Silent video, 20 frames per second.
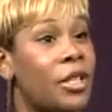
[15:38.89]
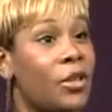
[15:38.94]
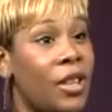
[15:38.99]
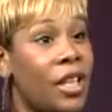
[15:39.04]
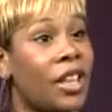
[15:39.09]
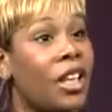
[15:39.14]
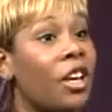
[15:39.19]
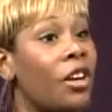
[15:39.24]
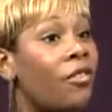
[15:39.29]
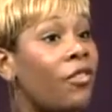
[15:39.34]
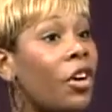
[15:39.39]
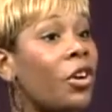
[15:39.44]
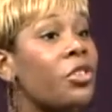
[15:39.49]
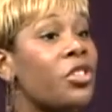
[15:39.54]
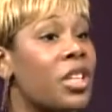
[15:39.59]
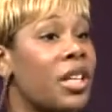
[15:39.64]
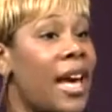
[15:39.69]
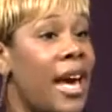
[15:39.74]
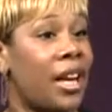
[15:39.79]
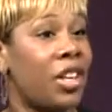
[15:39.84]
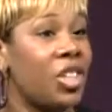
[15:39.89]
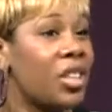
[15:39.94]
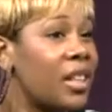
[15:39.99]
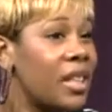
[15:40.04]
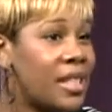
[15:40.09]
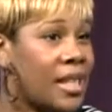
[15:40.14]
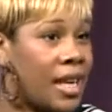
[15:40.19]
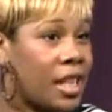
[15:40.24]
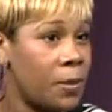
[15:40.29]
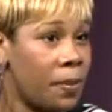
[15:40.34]
so that the conversion
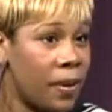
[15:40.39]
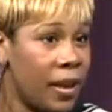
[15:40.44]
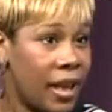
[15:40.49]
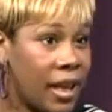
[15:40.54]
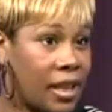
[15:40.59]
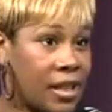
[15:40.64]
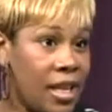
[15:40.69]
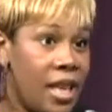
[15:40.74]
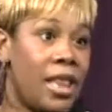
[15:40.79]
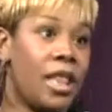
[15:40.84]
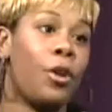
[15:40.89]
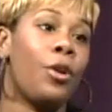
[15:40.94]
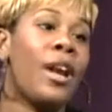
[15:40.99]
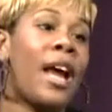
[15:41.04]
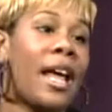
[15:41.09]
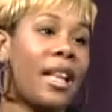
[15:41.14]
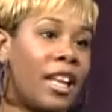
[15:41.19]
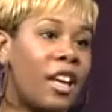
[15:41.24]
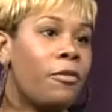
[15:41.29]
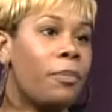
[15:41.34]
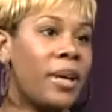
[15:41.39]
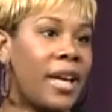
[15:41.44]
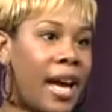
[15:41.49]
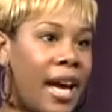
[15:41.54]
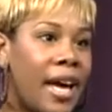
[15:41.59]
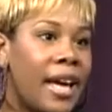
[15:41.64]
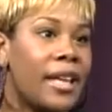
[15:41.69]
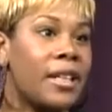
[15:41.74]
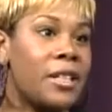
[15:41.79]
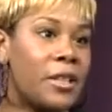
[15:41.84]
actually takes place and they're not left
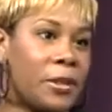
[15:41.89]
behind?